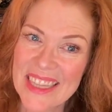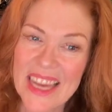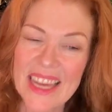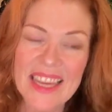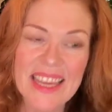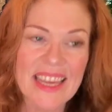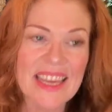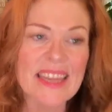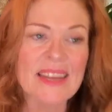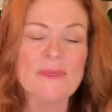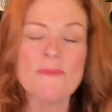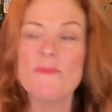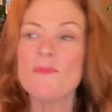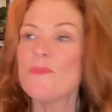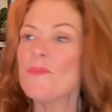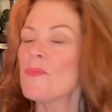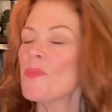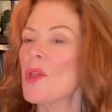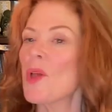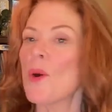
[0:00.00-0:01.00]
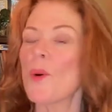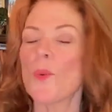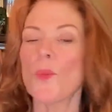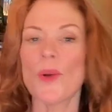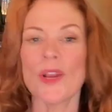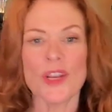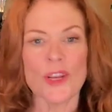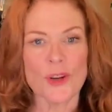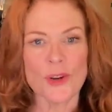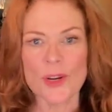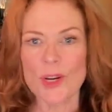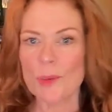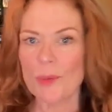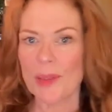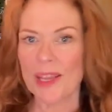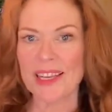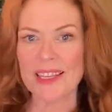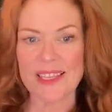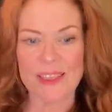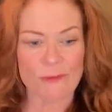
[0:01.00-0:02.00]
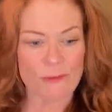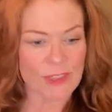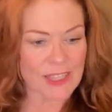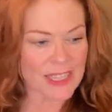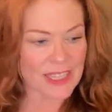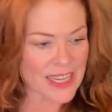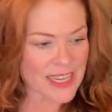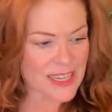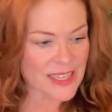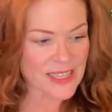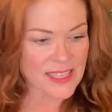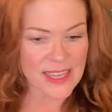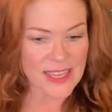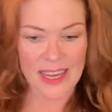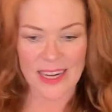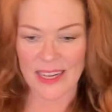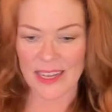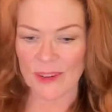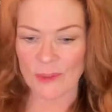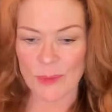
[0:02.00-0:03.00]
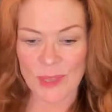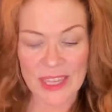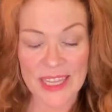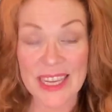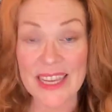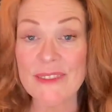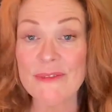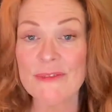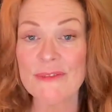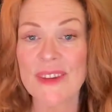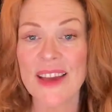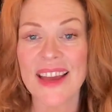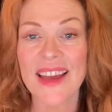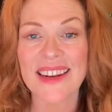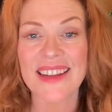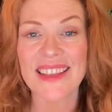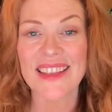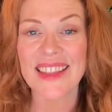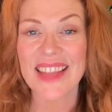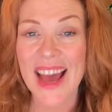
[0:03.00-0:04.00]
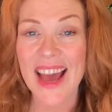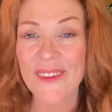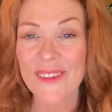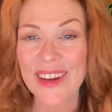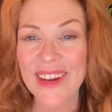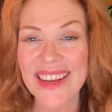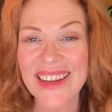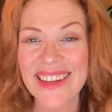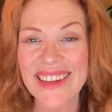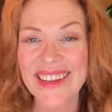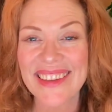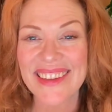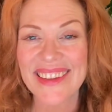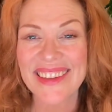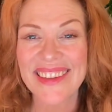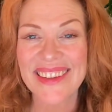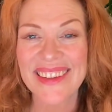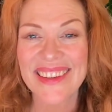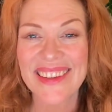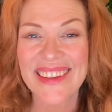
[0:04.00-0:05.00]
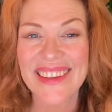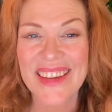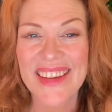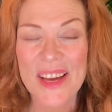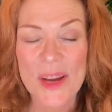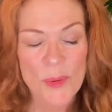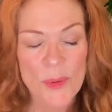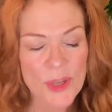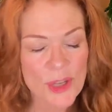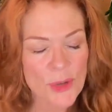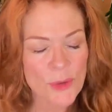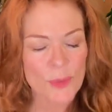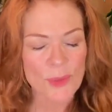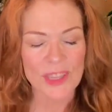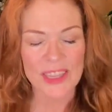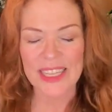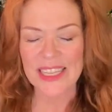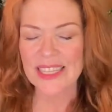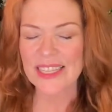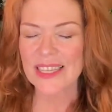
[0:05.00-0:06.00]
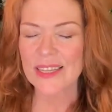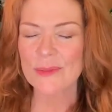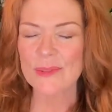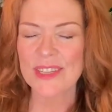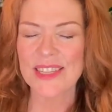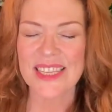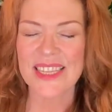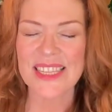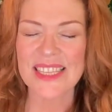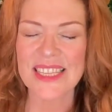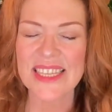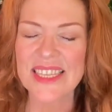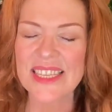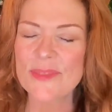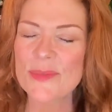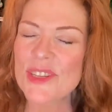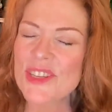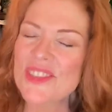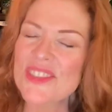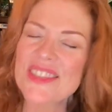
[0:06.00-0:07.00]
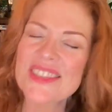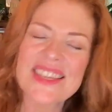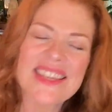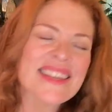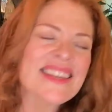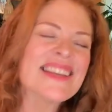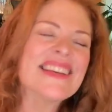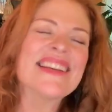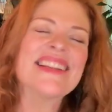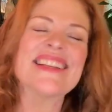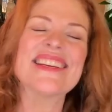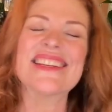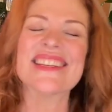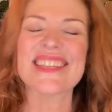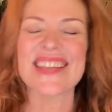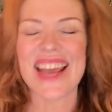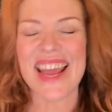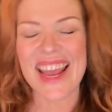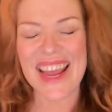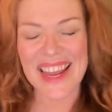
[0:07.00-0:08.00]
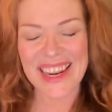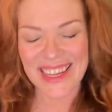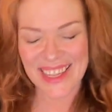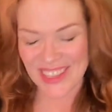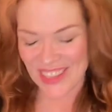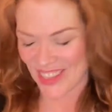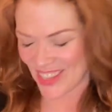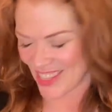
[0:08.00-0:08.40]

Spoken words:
Again, when you're in a place of release and relief and allowing, when you're releasing resistance, when you're standing in the shade and you're